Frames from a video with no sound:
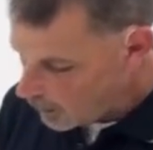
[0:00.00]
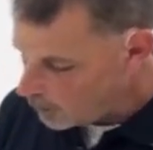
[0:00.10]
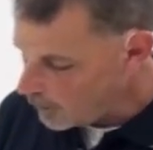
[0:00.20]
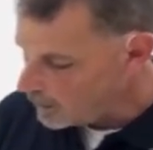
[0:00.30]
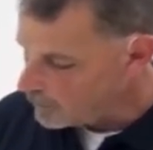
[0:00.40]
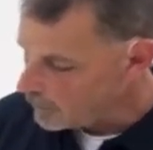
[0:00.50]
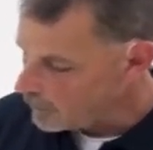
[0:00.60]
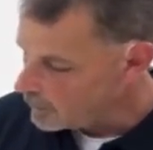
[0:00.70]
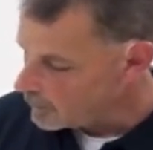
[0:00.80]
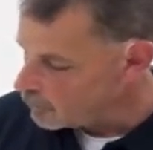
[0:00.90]
it means that
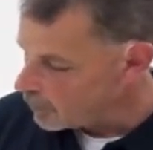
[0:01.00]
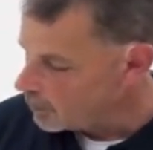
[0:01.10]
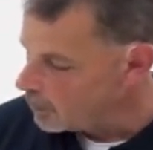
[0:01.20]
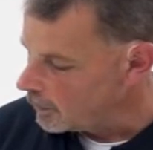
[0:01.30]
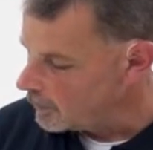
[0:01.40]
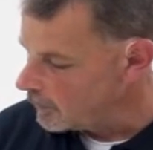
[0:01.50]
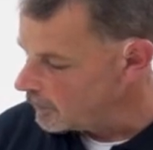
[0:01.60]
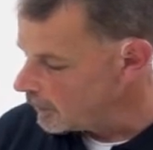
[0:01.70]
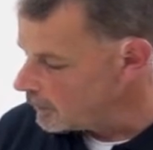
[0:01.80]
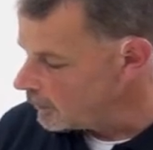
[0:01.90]
the tripod, the
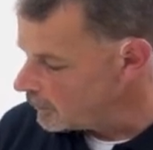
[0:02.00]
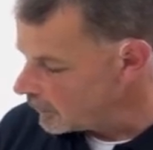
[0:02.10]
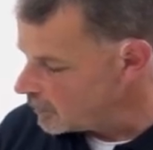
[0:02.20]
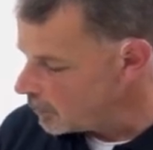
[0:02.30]
center